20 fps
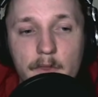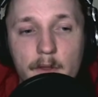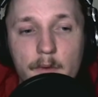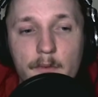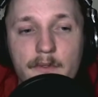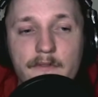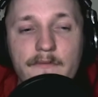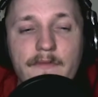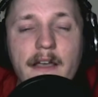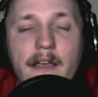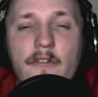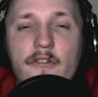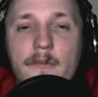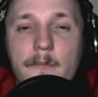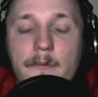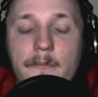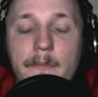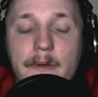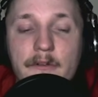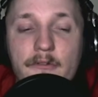with
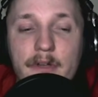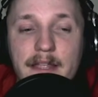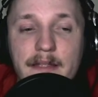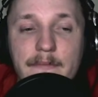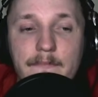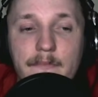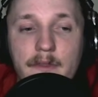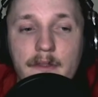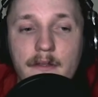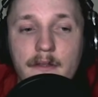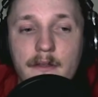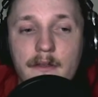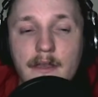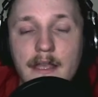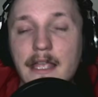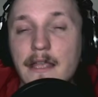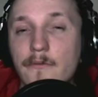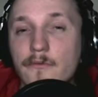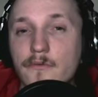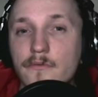variable bitrate,
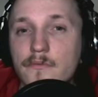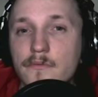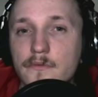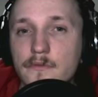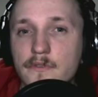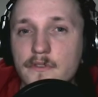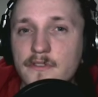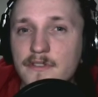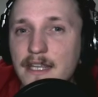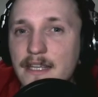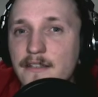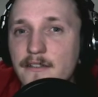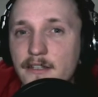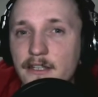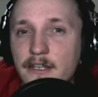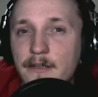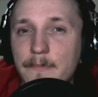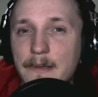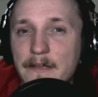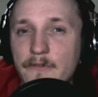it will stick
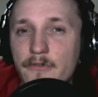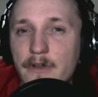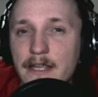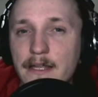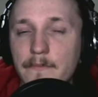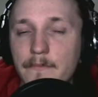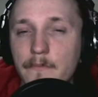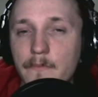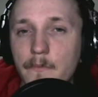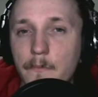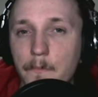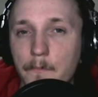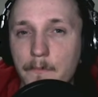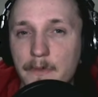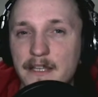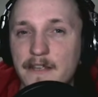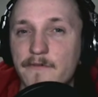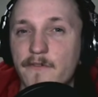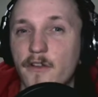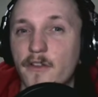to your bitrate,
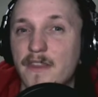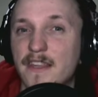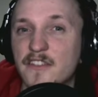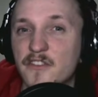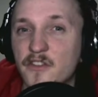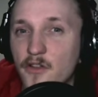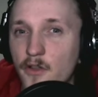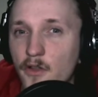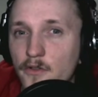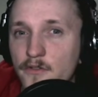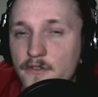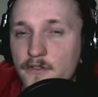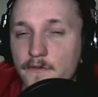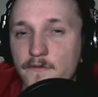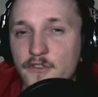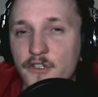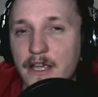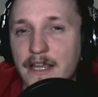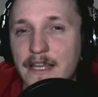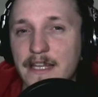but if there's lots of
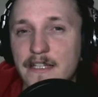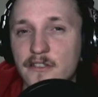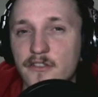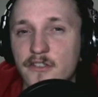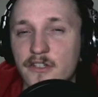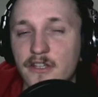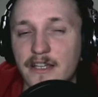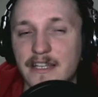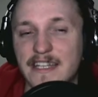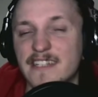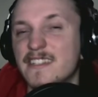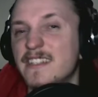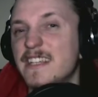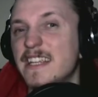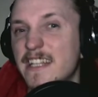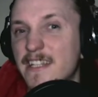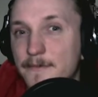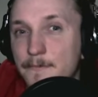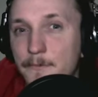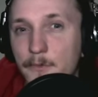change and it
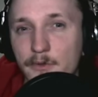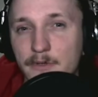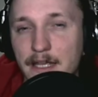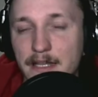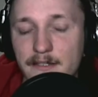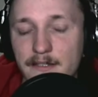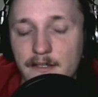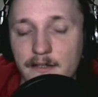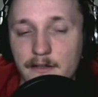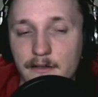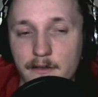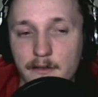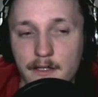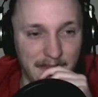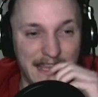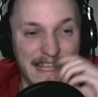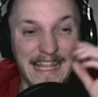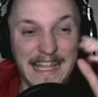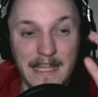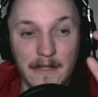needs more data,
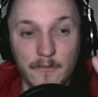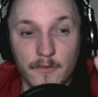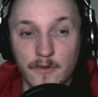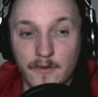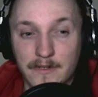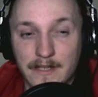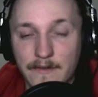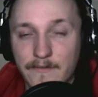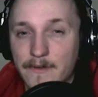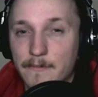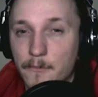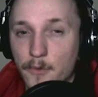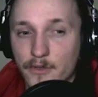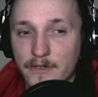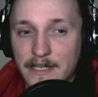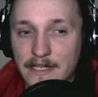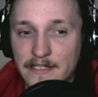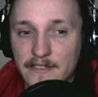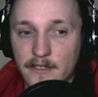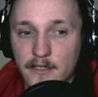it will give it more
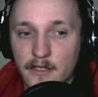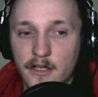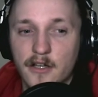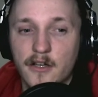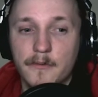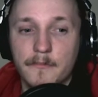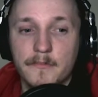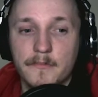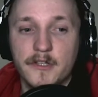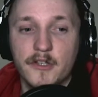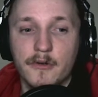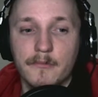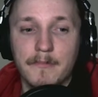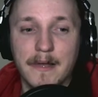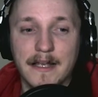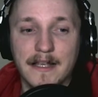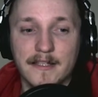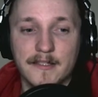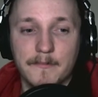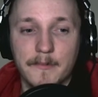data up to your
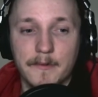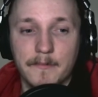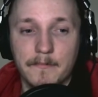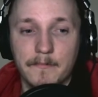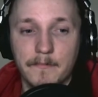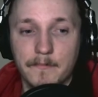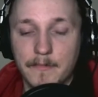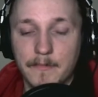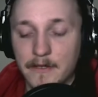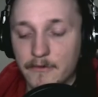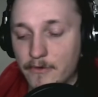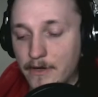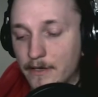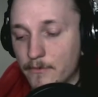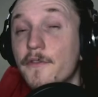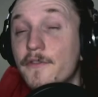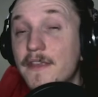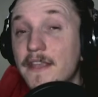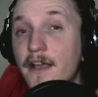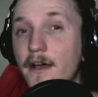maximum bitrate.
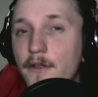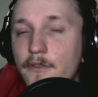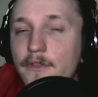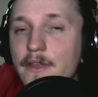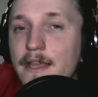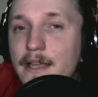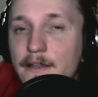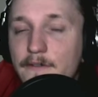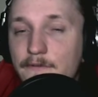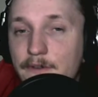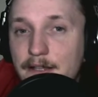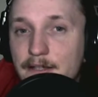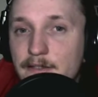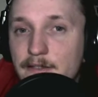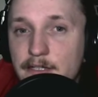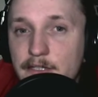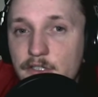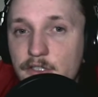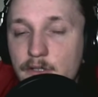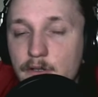The other
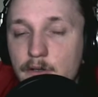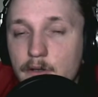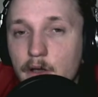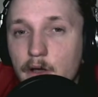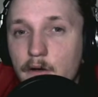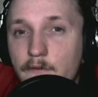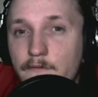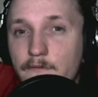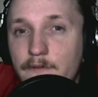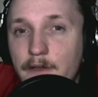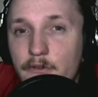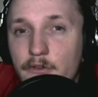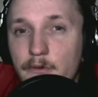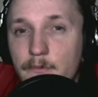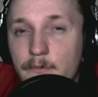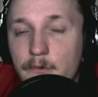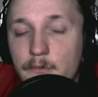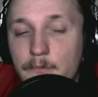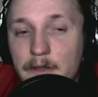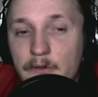advantage of
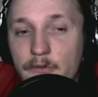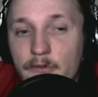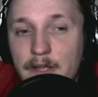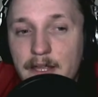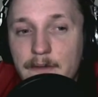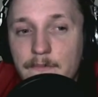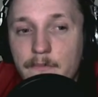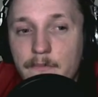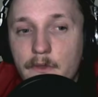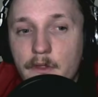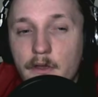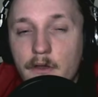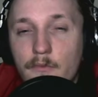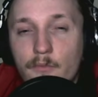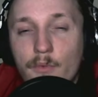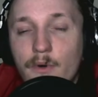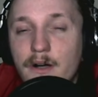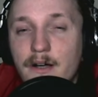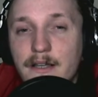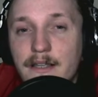variable bitrate, and
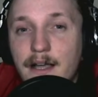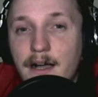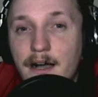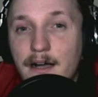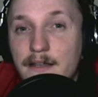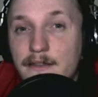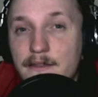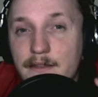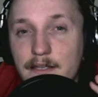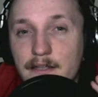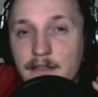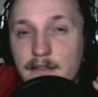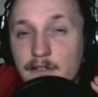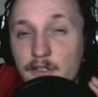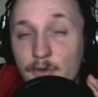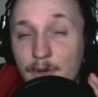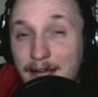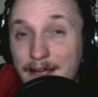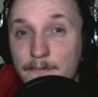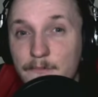why I think
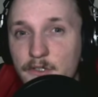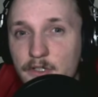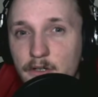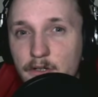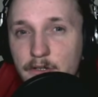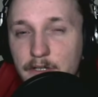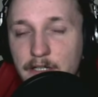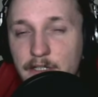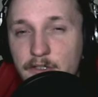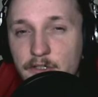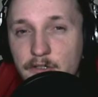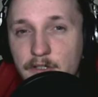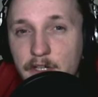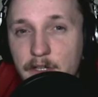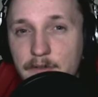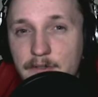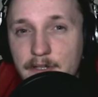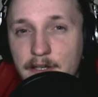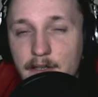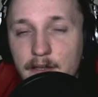you absolutely should
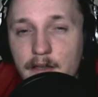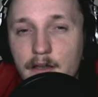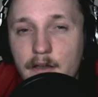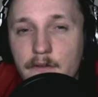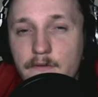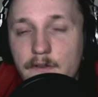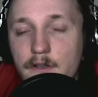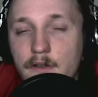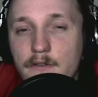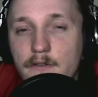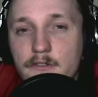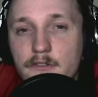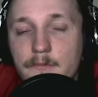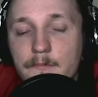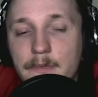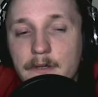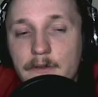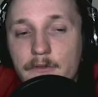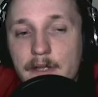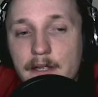use it over
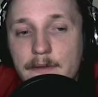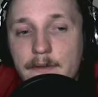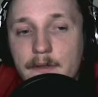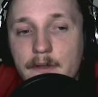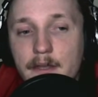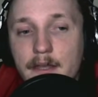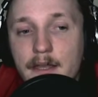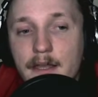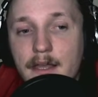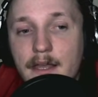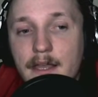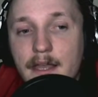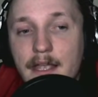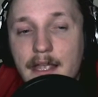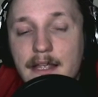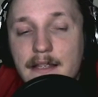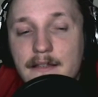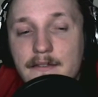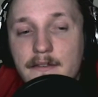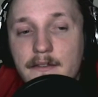constant bitrate,
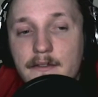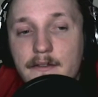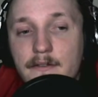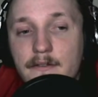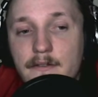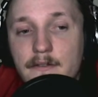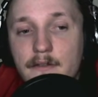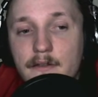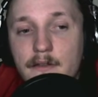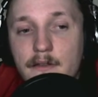is that